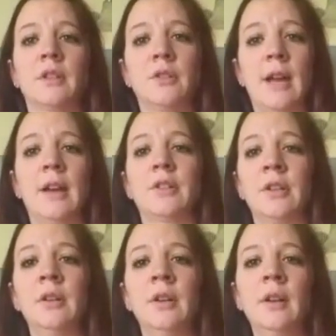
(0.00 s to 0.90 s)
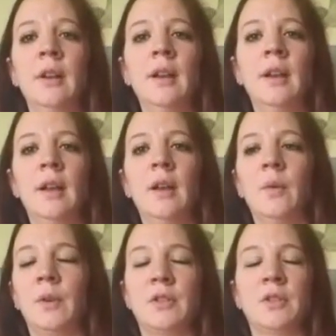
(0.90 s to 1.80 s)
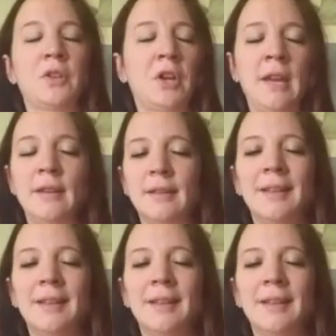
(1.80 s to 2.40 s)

contracture, which is great.